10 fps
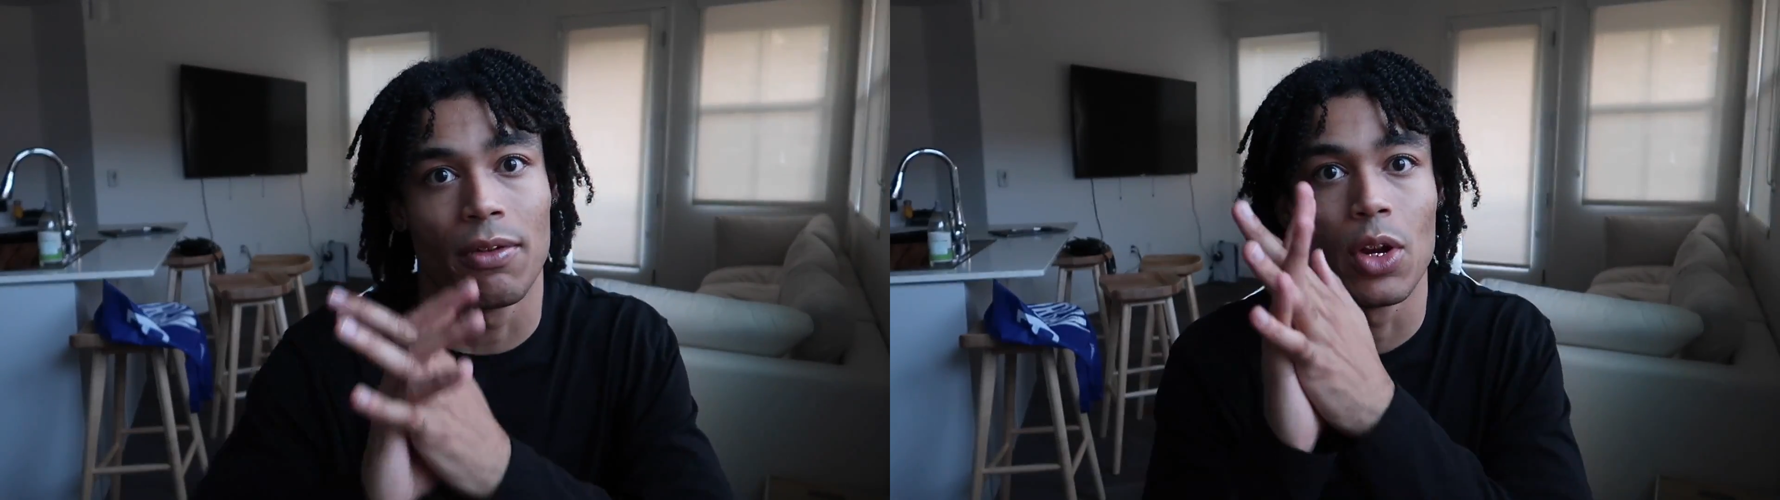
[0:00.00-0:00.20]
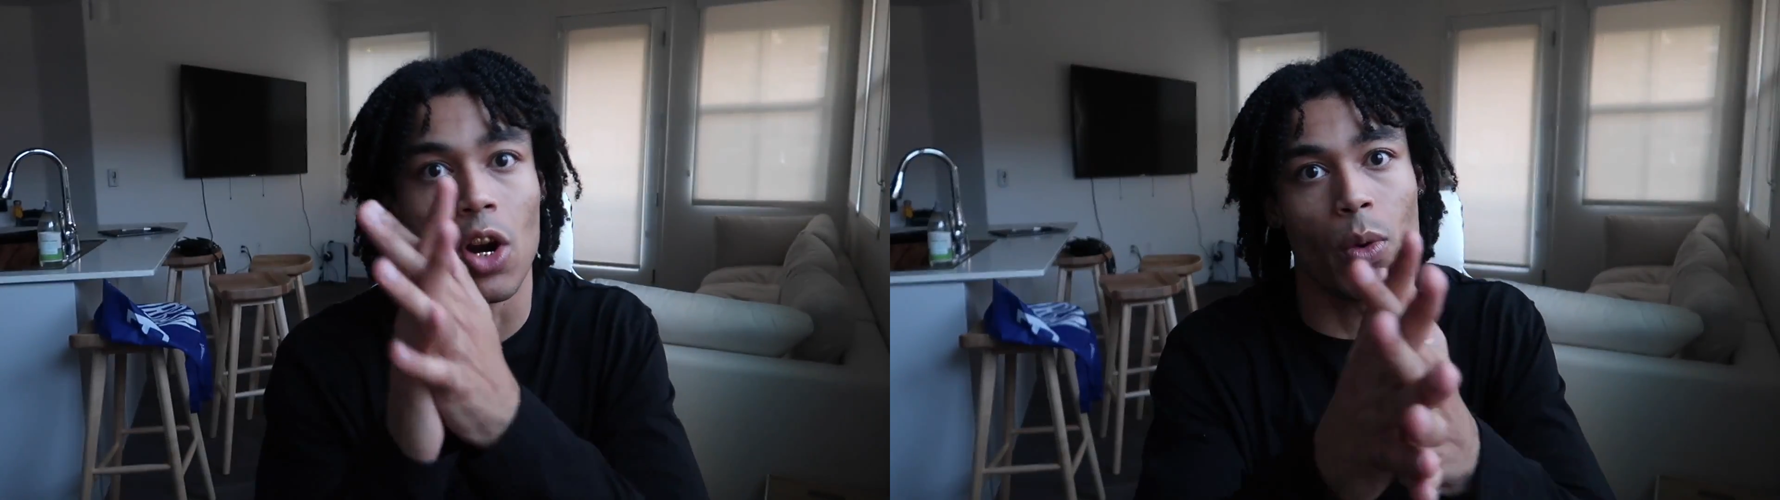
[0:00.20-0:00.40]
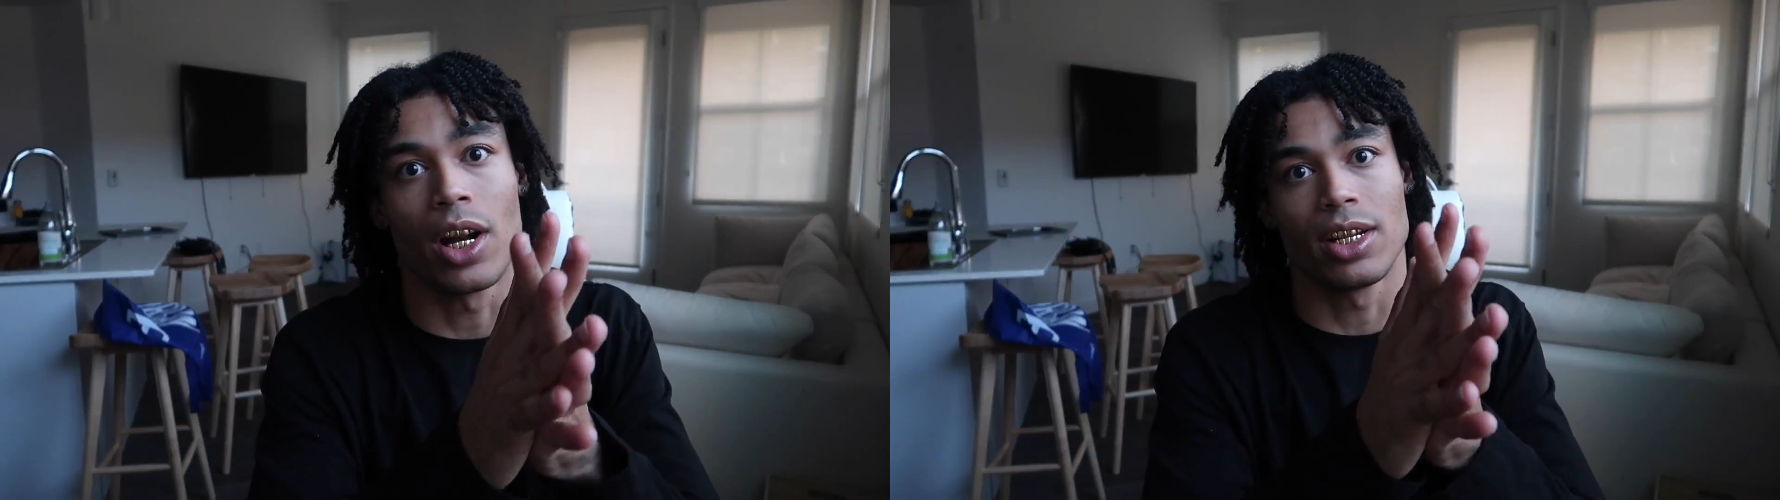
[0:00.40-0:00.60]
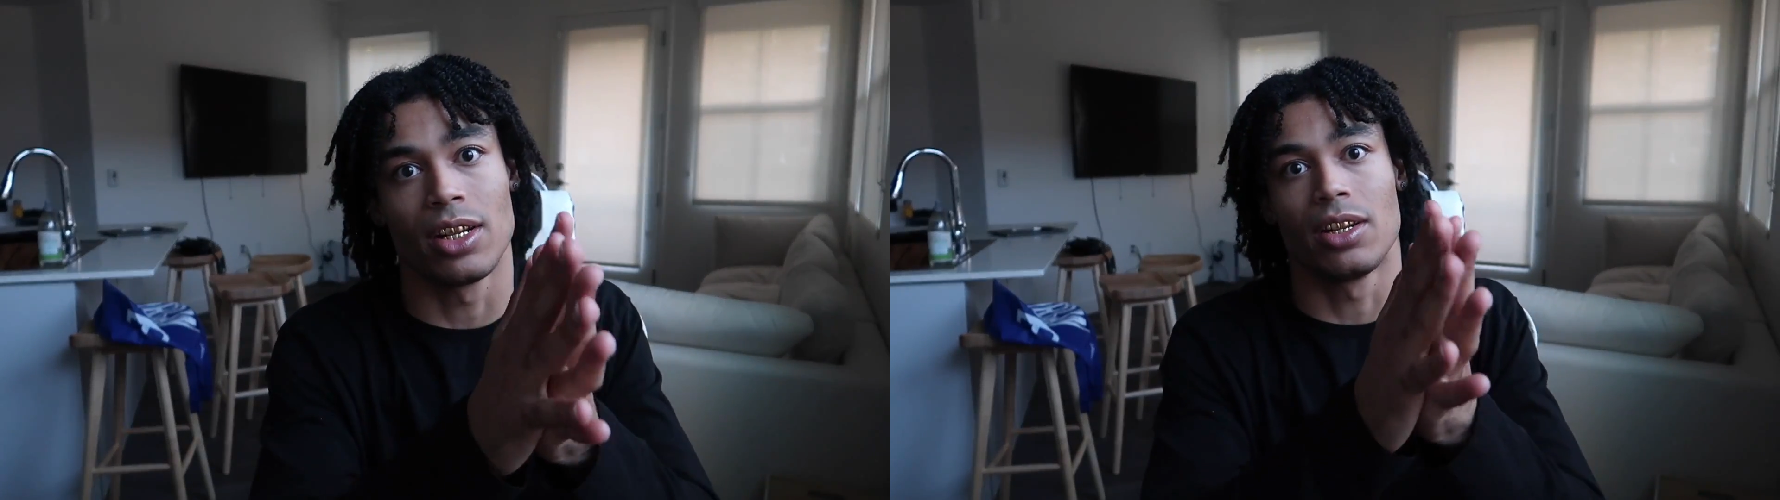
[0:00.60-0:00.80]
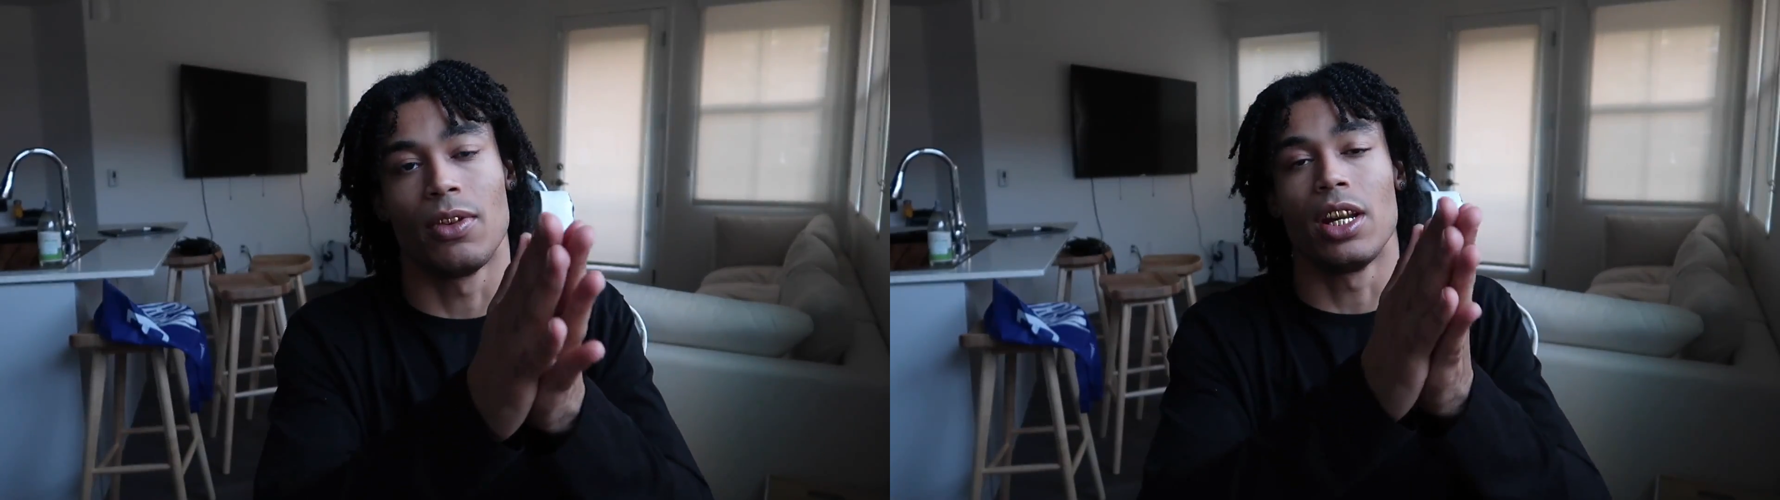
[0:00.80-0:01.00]
If you are watching
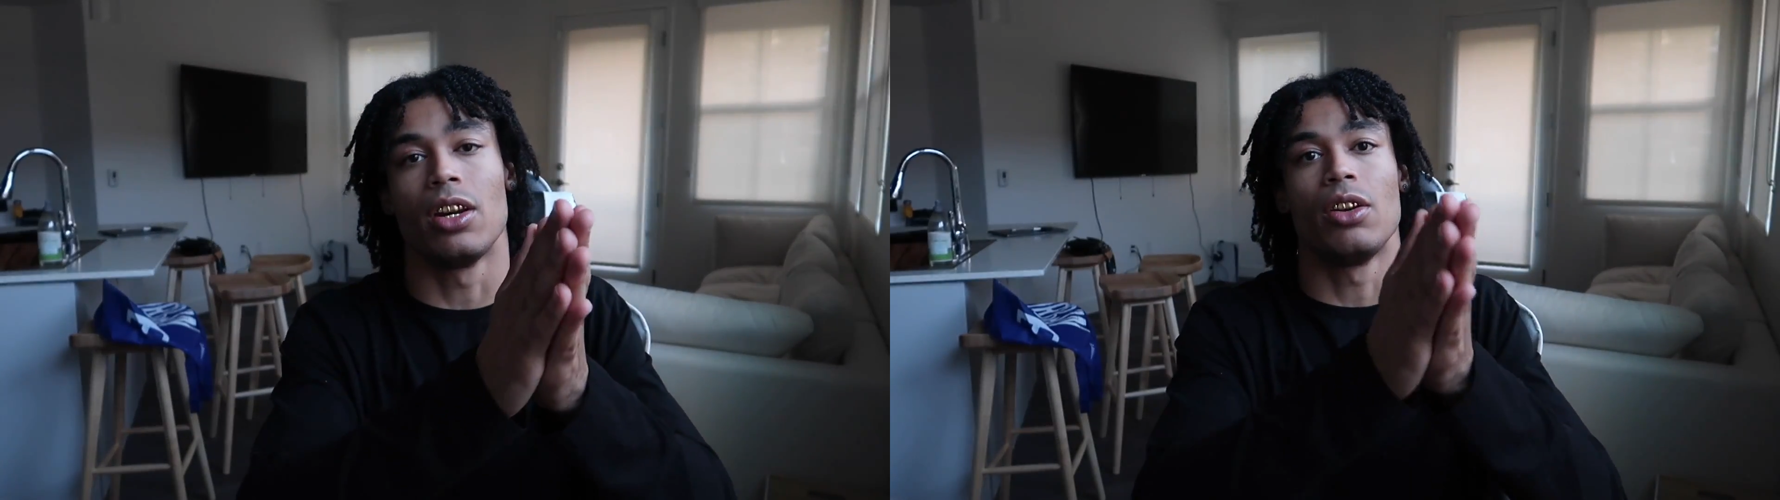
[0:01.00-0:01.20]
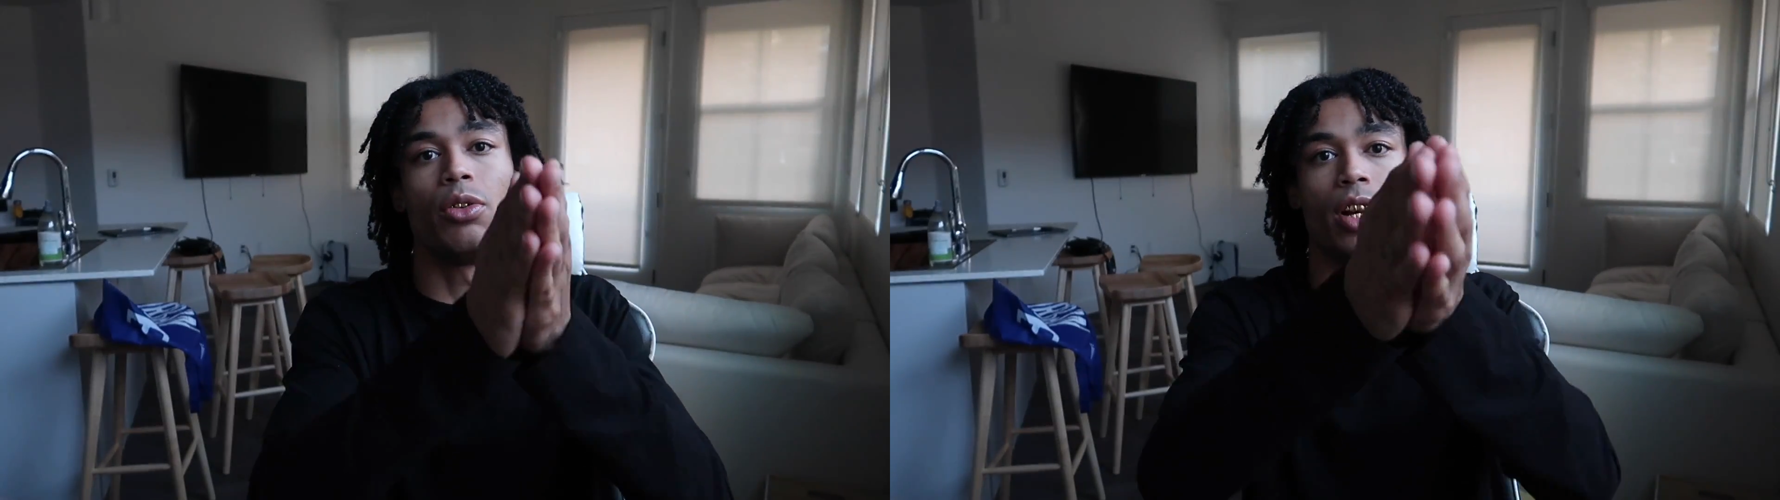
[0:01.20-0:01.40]
this video,